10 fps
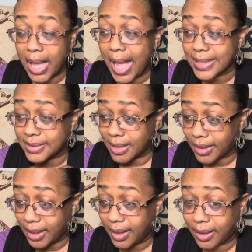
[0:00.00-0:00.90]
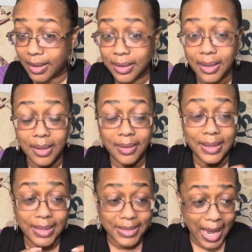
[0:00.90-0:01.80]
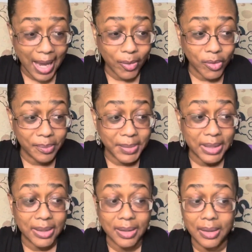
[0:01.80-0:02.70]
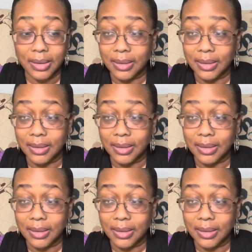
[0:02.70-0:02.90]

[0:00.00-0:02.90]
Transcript: I suck at it. They die on me.